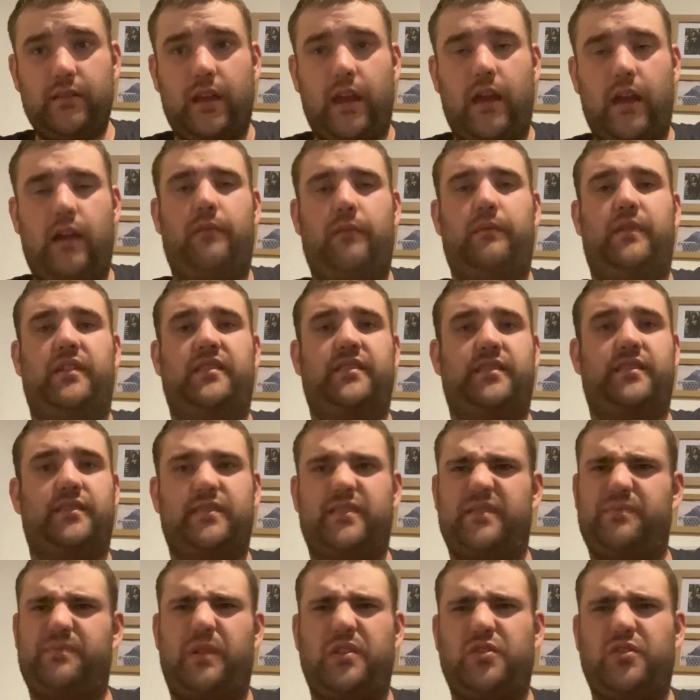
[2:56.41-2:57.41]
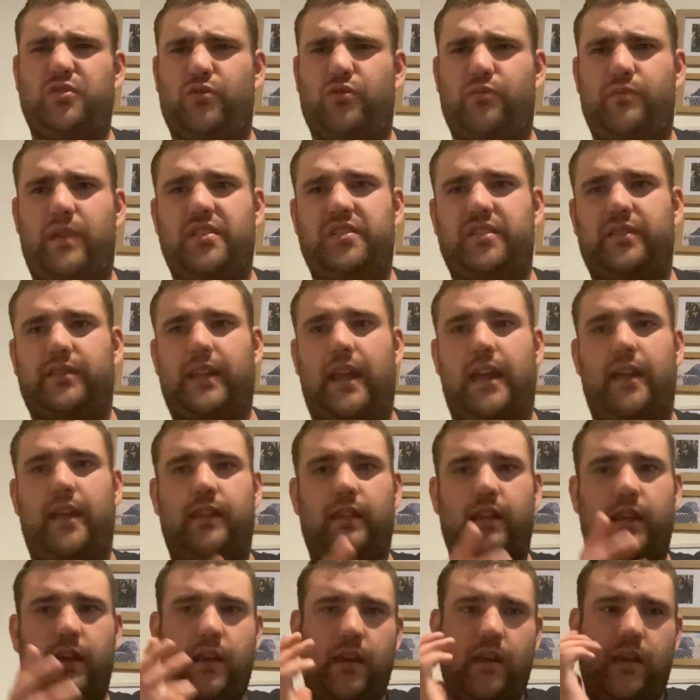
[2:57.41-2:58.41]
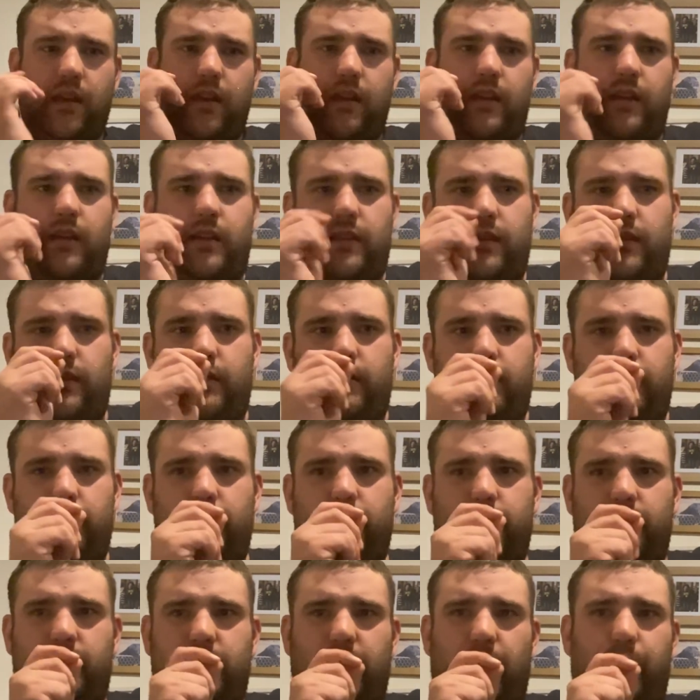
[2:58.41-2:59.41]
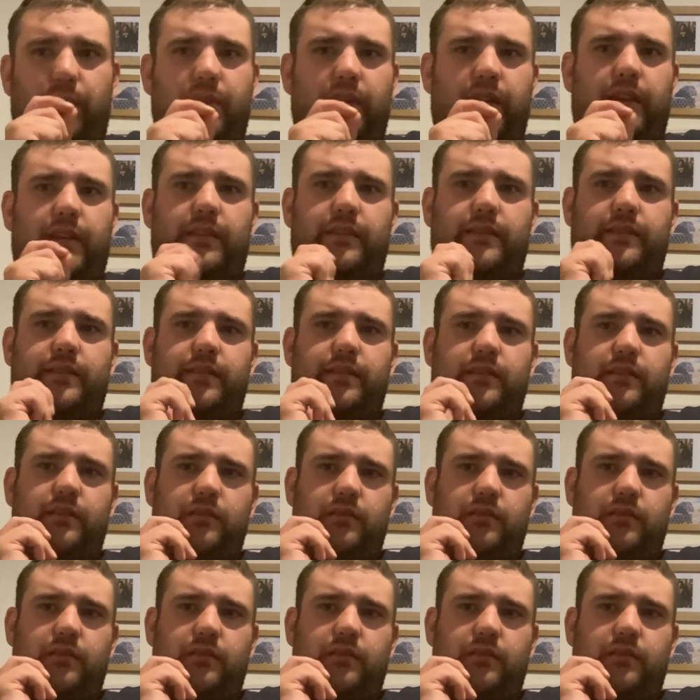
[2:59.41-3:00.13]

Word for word: Um, it's a special magic that some of these